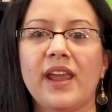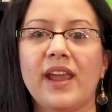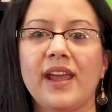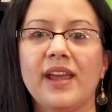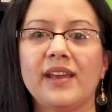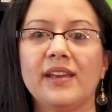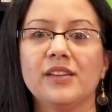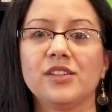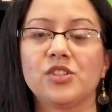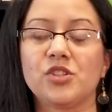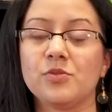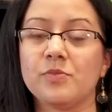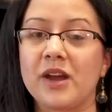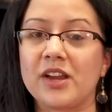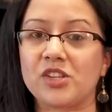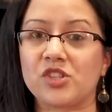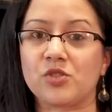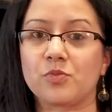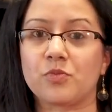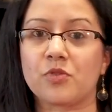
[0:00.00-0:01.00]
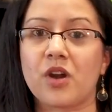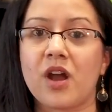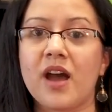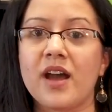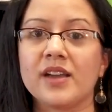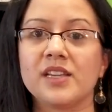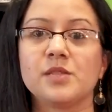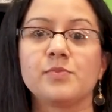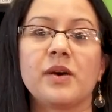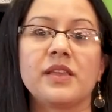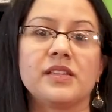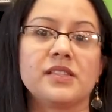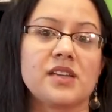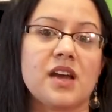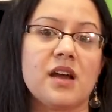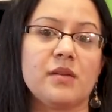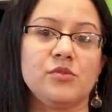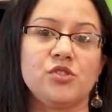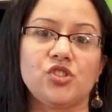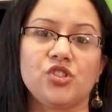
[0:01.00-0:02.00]
and to my surprise, by the
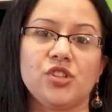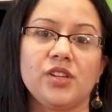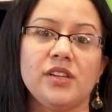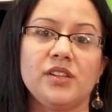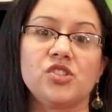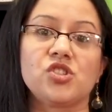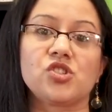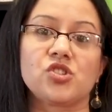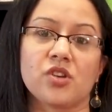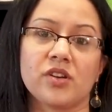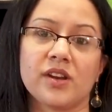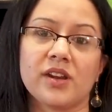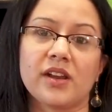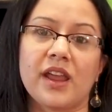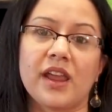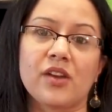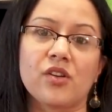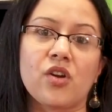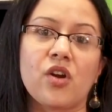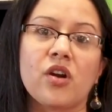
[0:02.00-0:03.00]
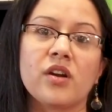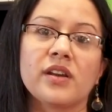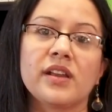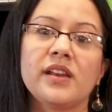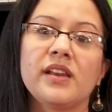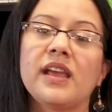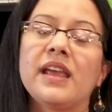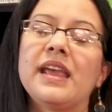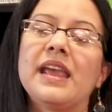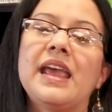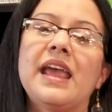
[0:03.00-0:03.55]
time she started kindergarten